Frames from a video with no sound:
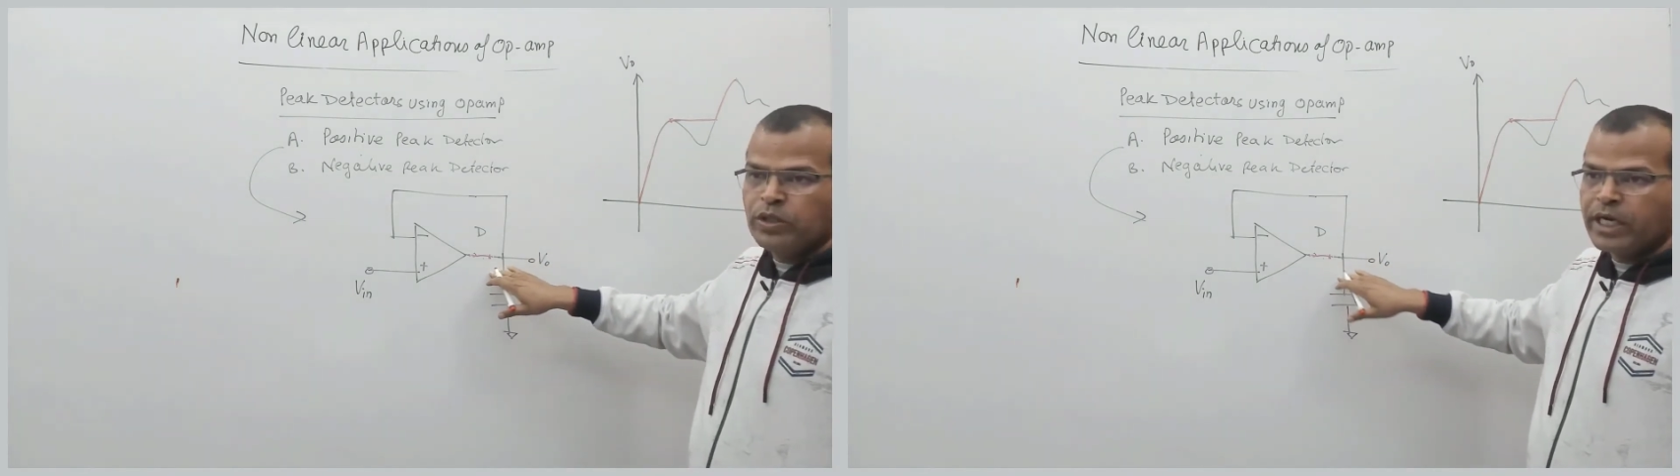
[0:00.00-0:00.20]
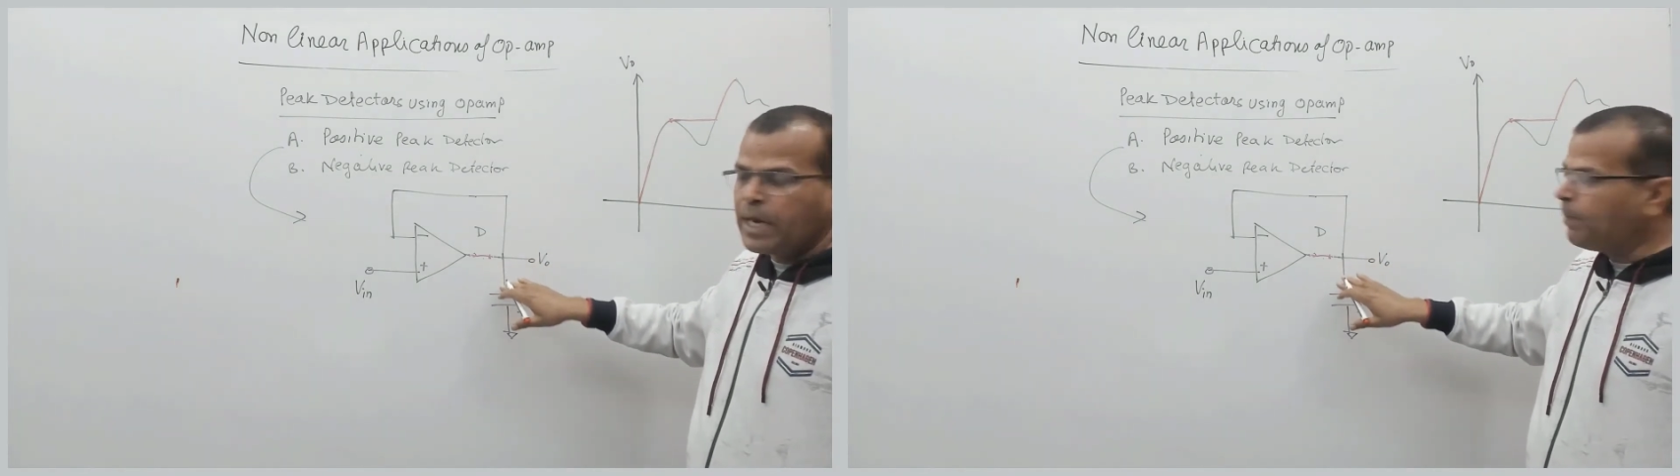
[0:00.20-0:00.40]

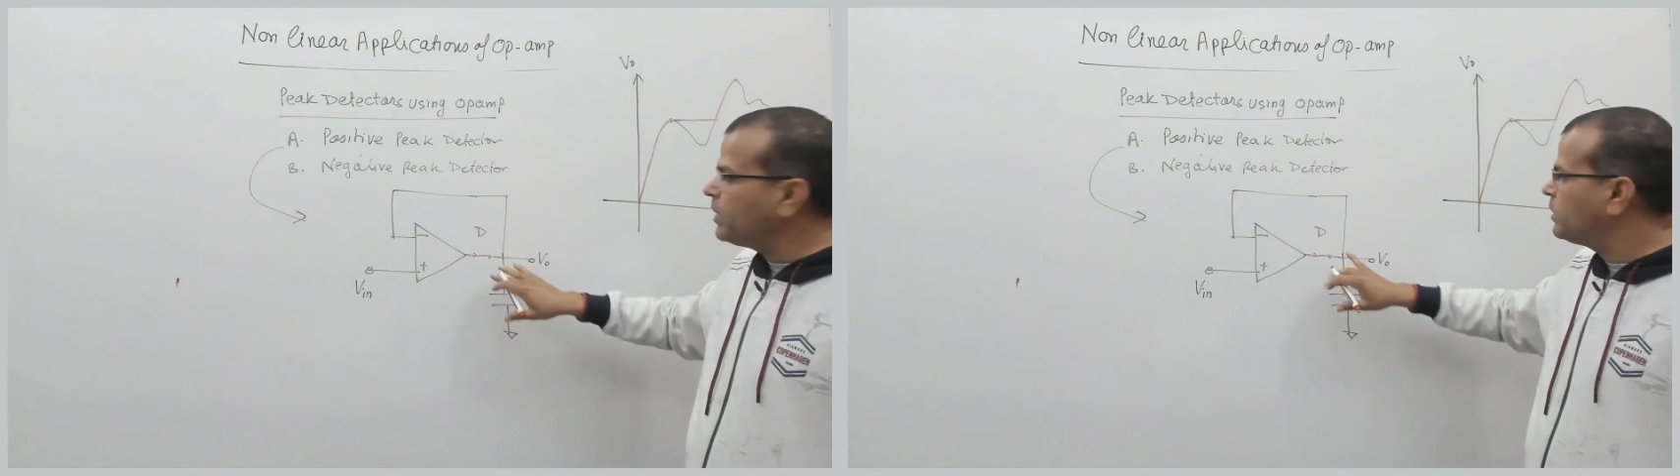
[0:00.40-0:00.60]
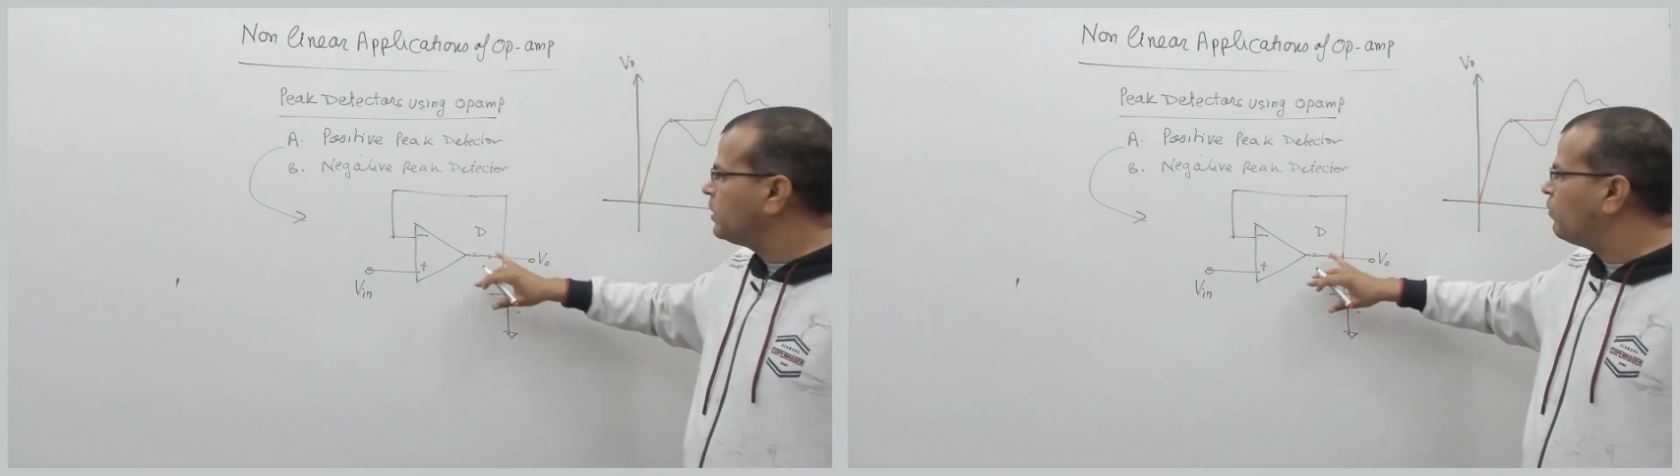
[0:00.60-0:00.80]
the
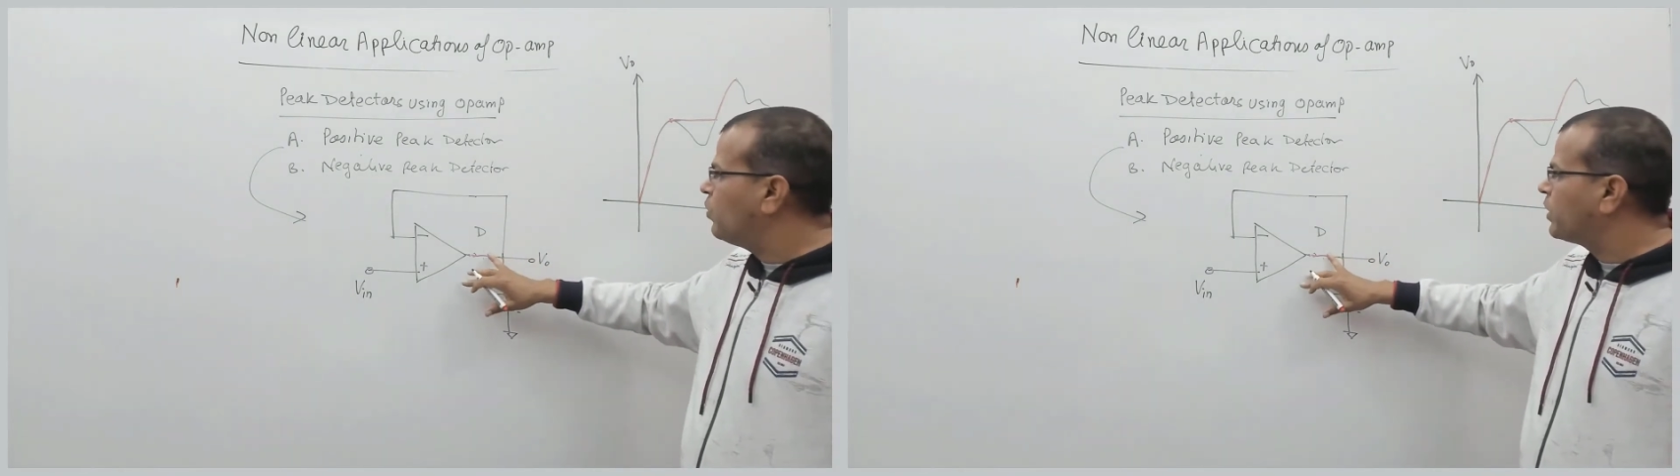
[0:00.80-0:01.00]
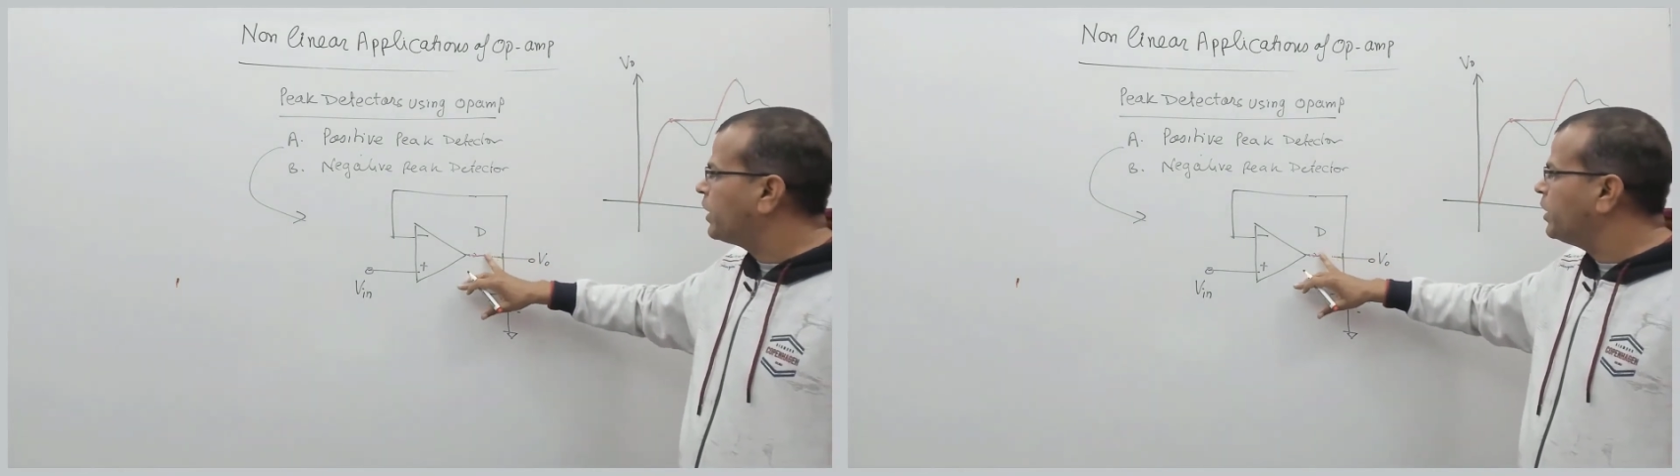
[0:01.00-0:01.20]
capacitor
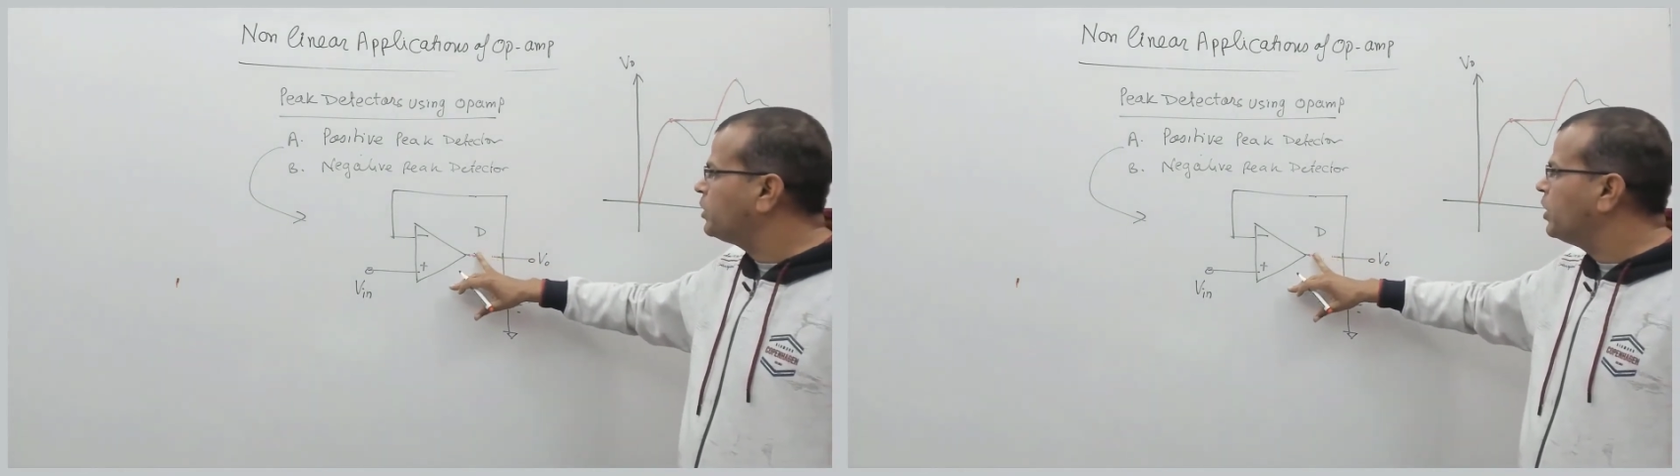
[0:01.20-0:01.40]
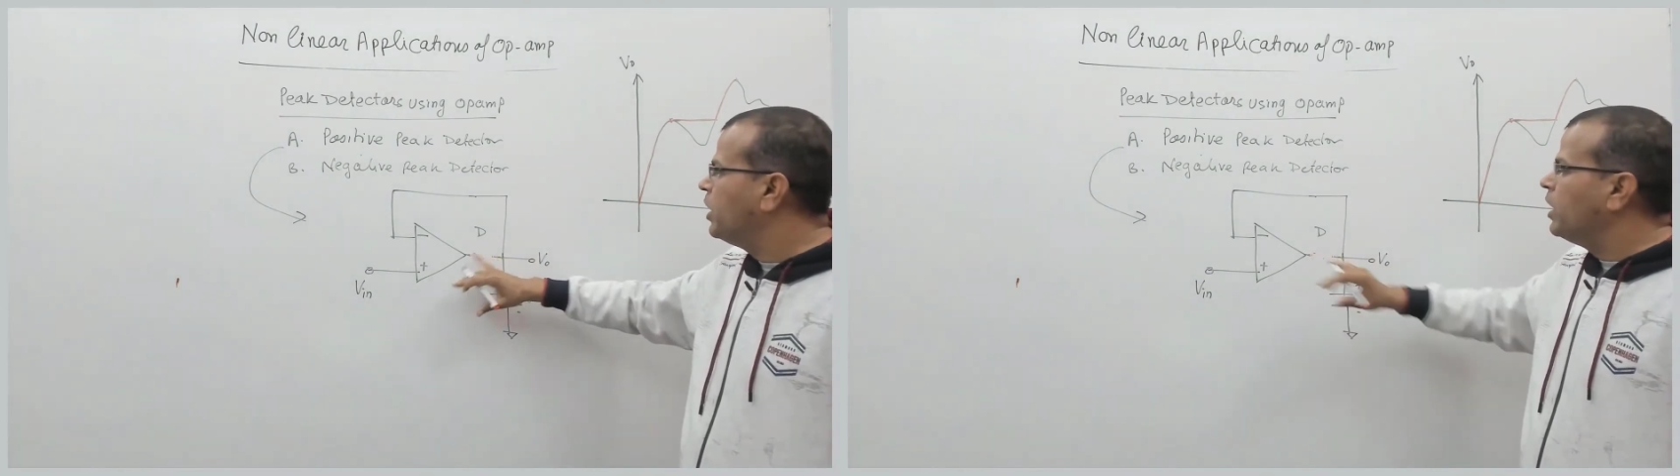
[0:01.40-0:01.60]

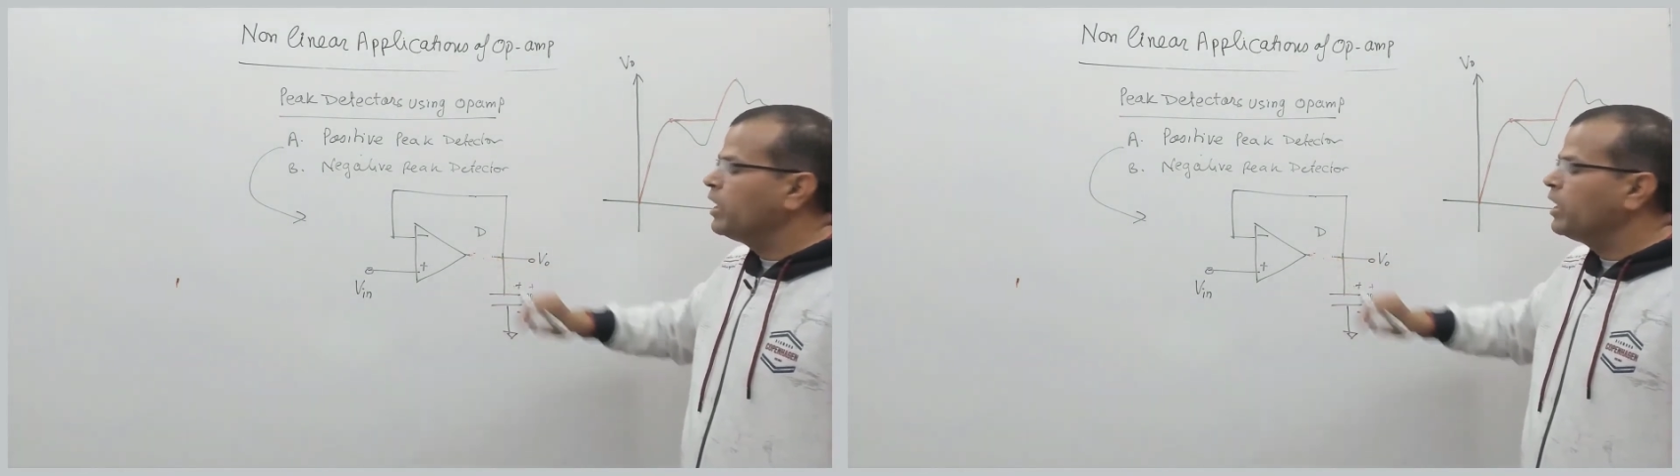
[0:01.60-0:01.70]
voltage,